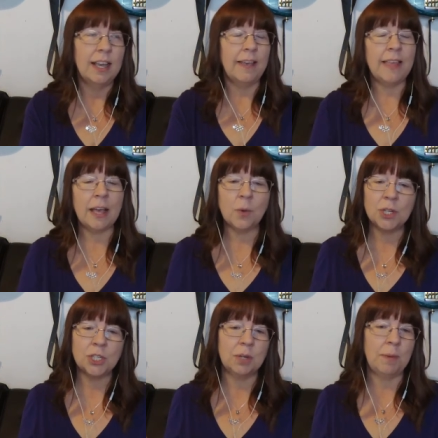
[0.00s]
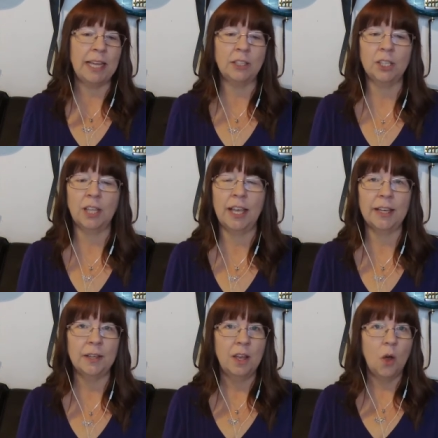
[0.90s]
And that question might look
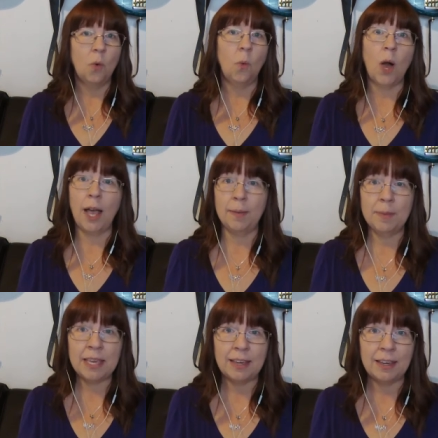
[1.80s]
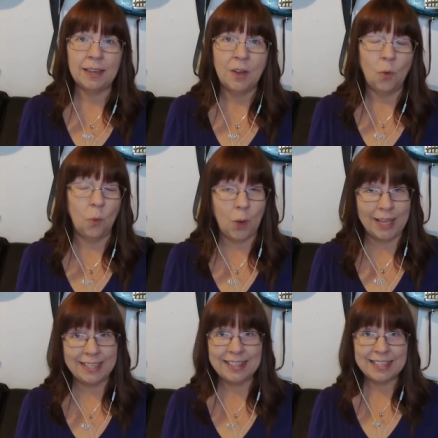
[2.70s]
like, why me?
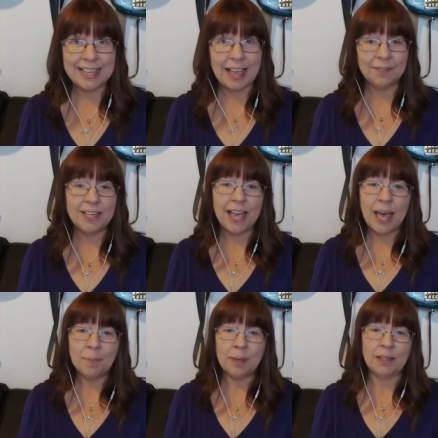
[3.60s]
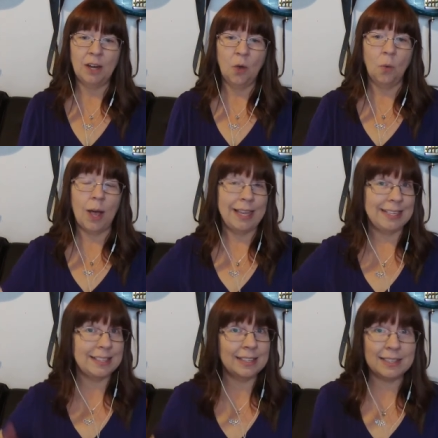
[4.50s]
Why did this have to happen? Why
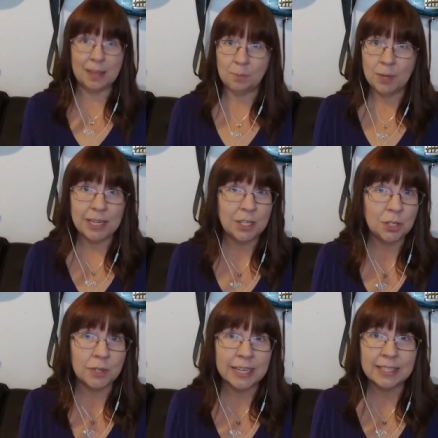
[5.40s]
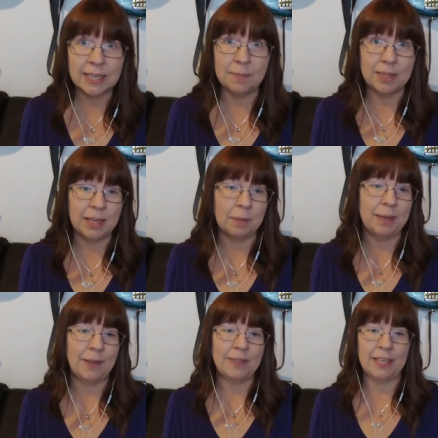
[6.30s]
isn't somebody doing something
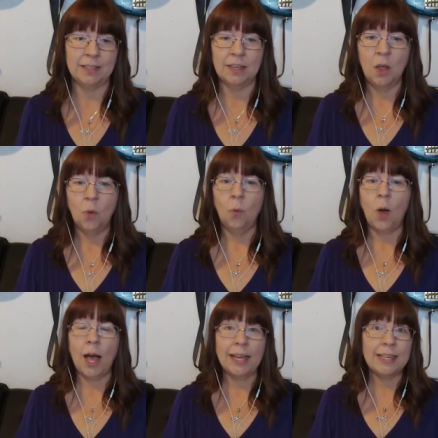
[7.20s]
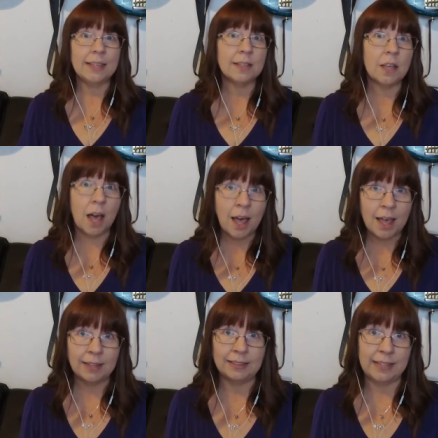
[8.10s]
about this? Why does
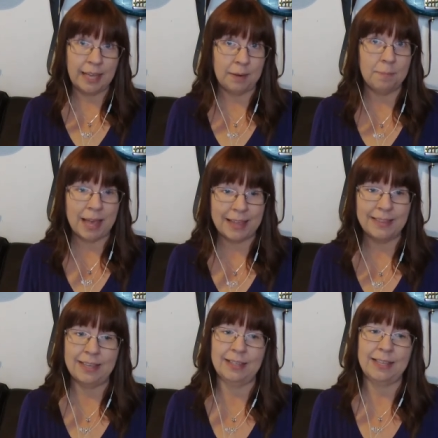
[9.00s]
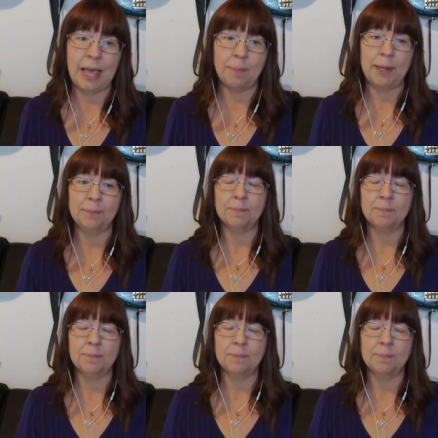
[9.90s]
God let bad things happen?